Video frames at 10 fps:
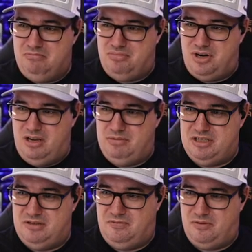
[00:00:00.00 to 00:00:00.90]

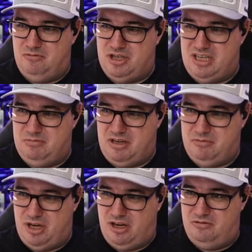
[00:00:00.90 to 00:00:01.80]
prohibited from redeeming
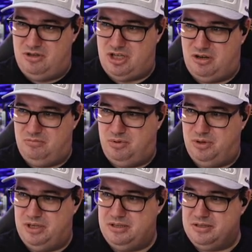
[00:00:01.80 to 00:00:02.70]
my own channel
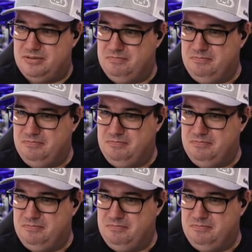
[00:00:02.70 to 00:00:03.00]
points.